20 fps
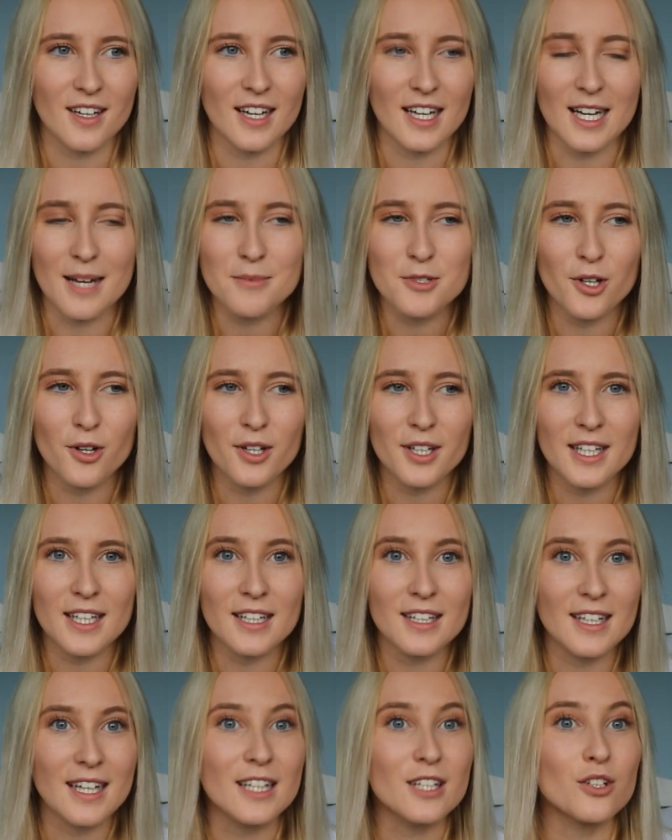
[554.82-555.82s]
and I'm
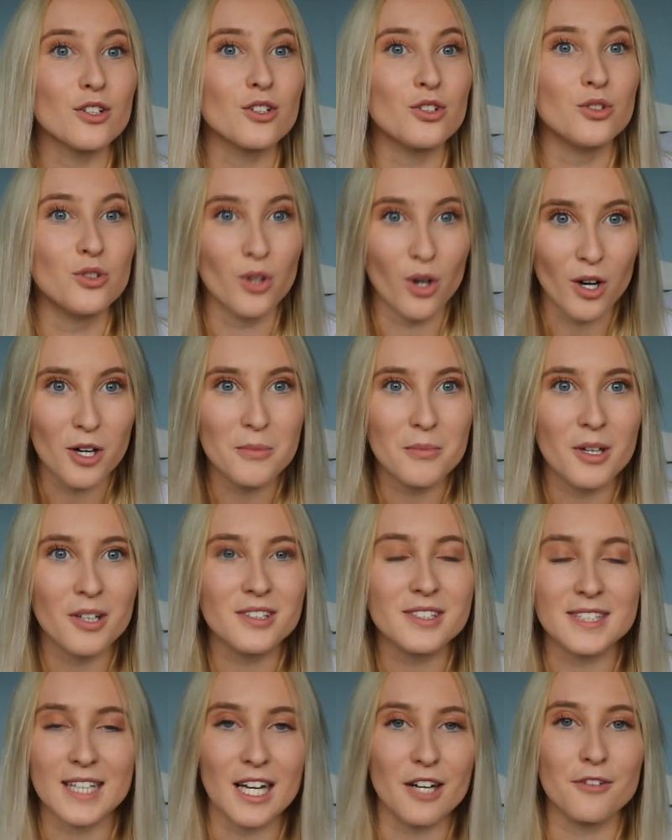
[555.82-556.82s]
talking like normal
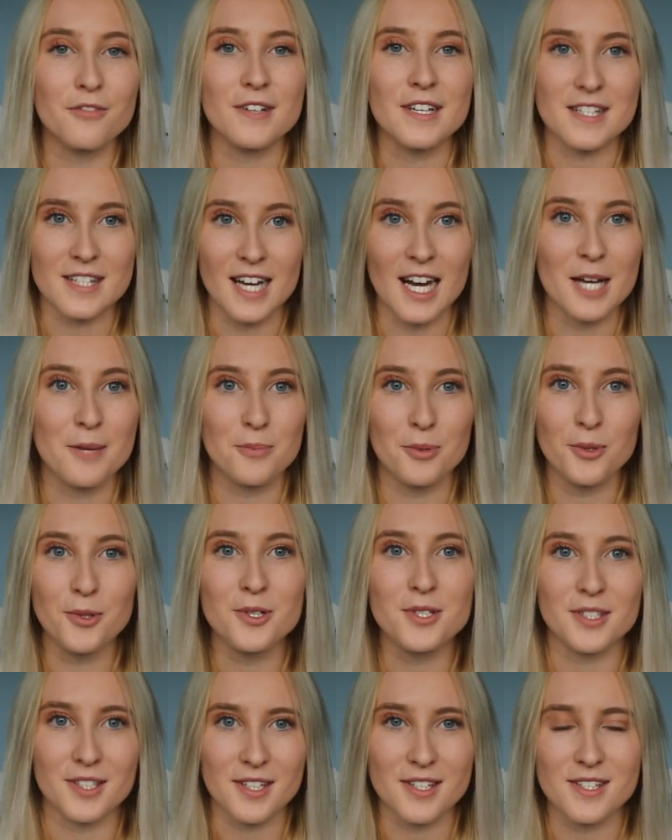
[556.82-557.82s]
selfies that I
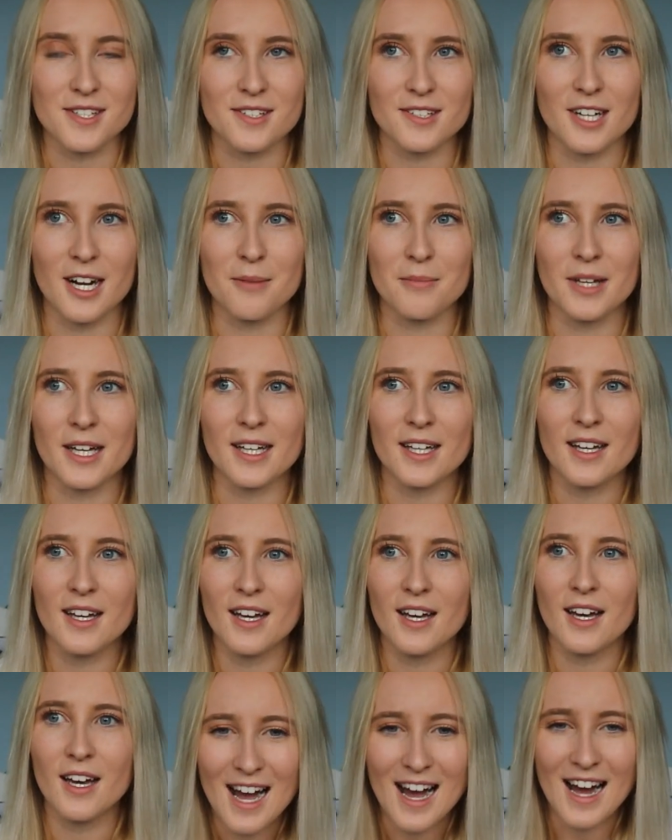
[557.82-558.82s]
post on Instagram, like,
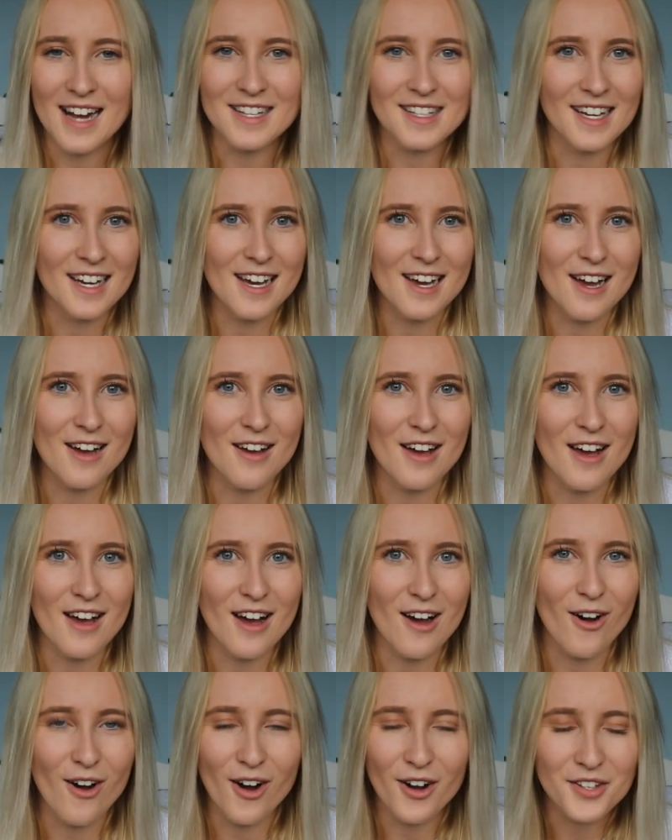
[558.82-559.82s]
and yet
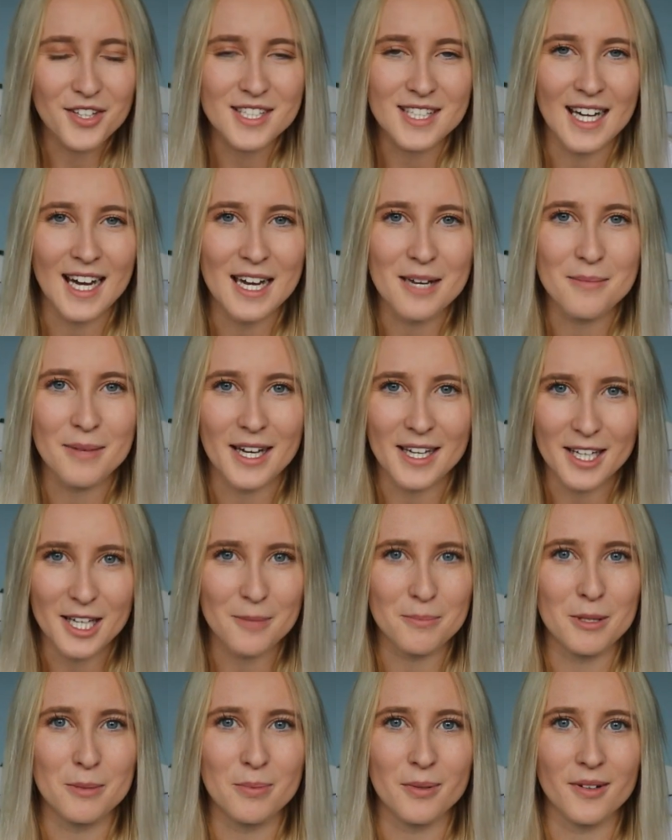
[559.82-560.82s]
all the time I
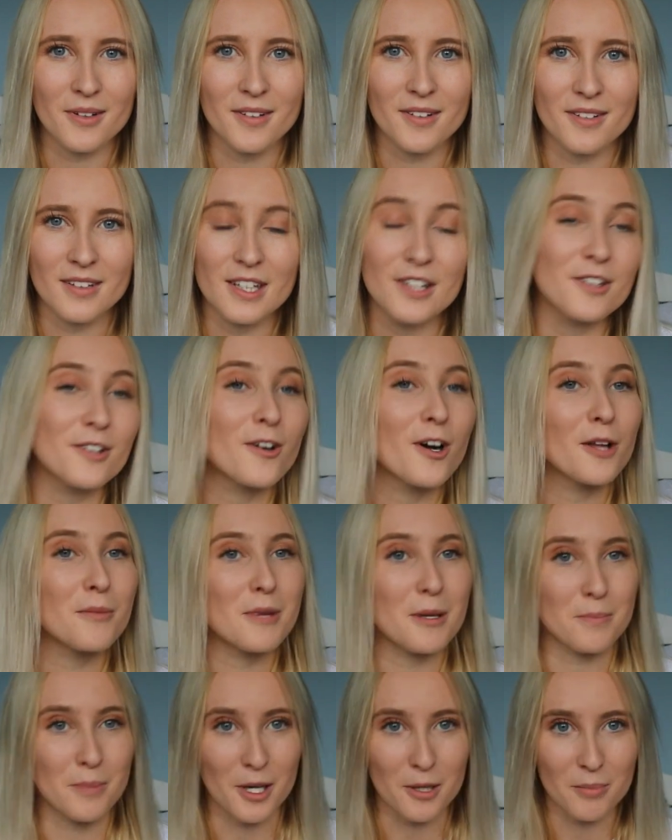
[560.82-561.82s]
get people either call
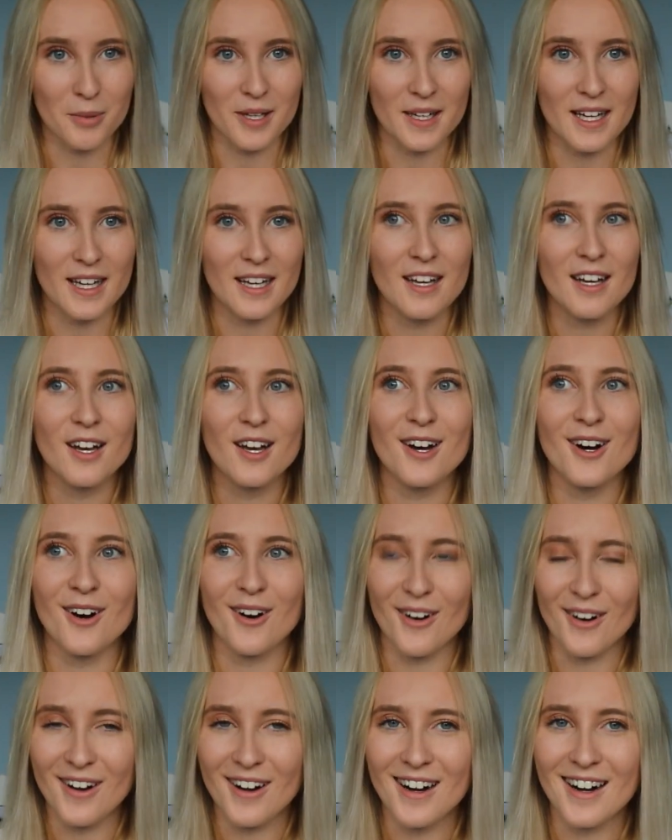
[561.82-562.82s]
me a puck bunny,
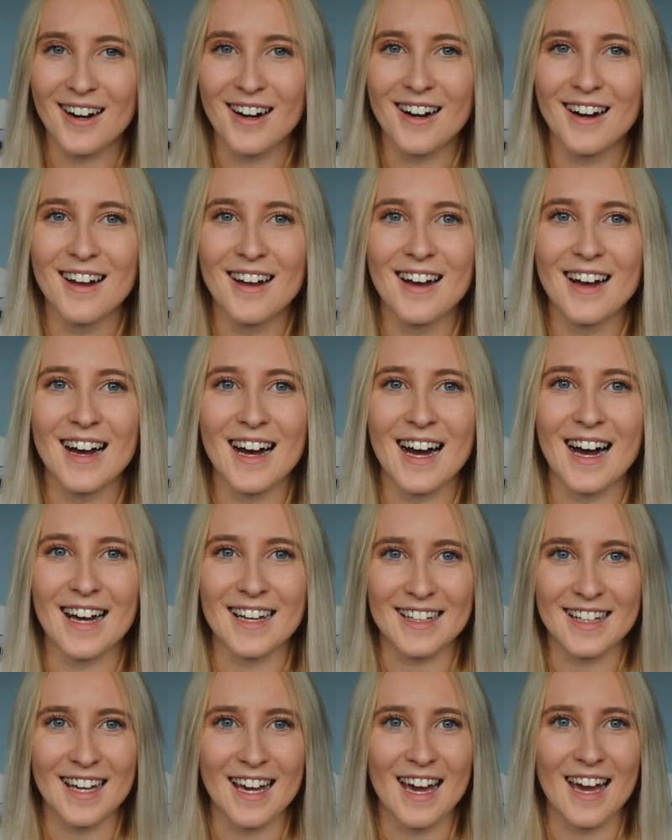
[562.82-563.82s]
or
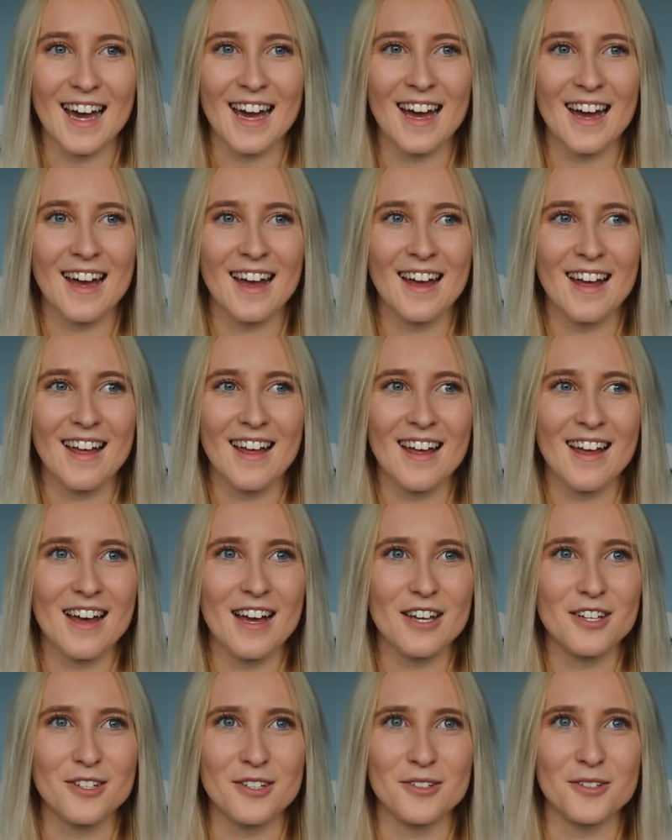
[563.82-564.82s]
I get,
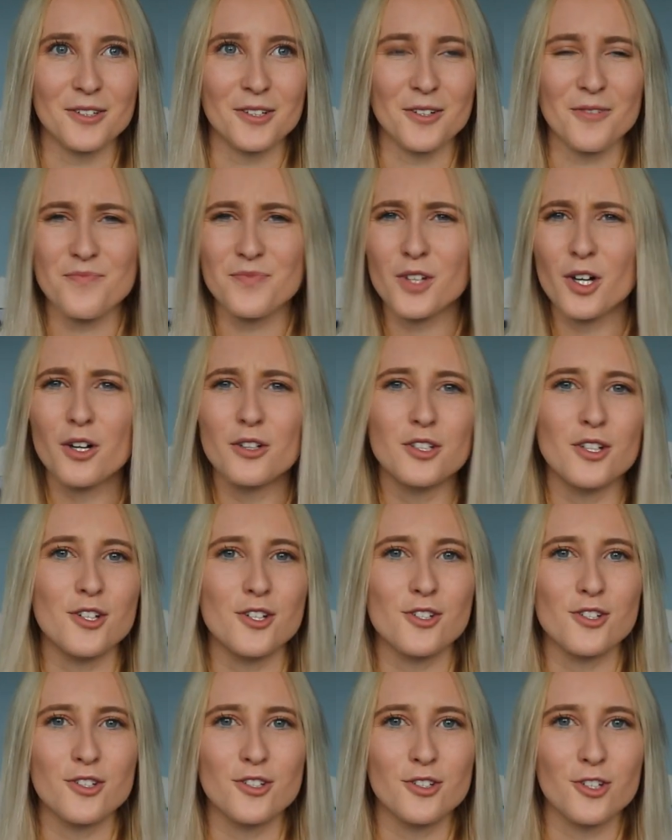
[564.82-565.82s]
you know, oh
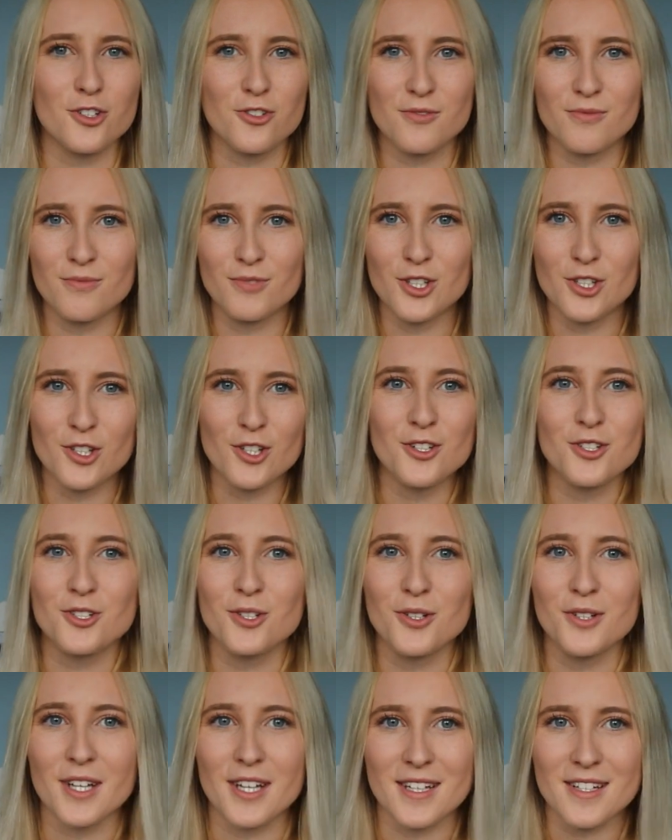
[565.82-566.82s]
you you you shouldn't
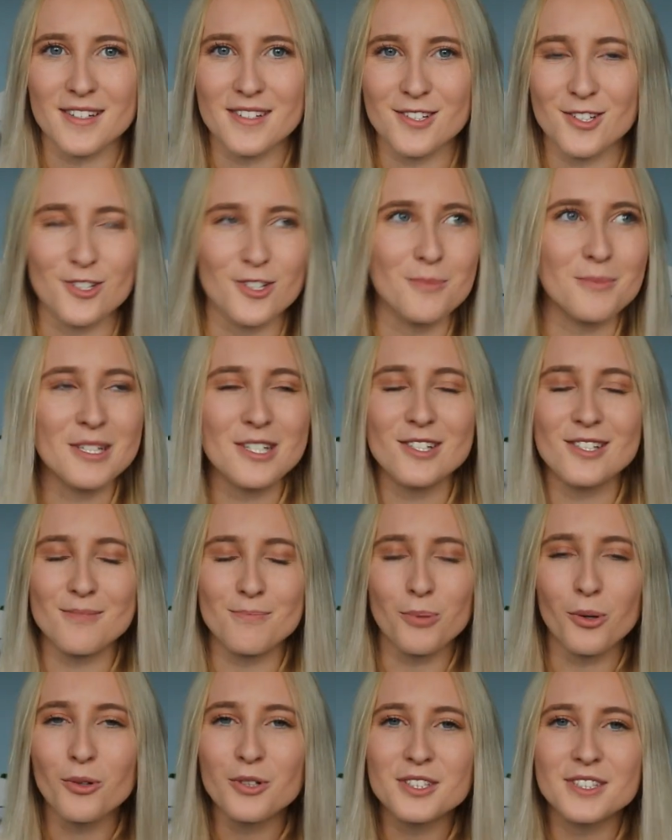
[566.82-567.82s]
do this, you shouldn't be
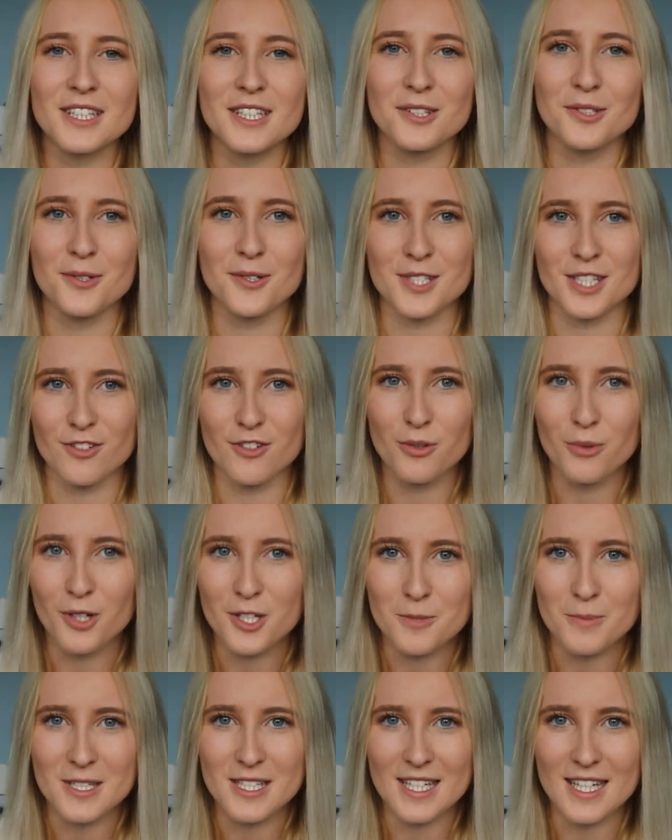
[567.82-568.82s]
posting those if you
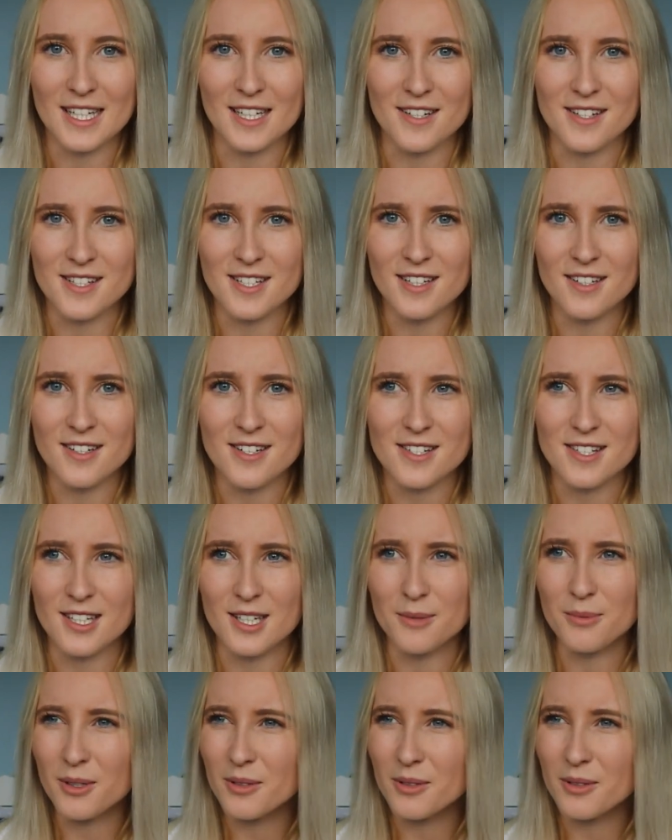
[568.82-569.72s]
want to be taken seriously.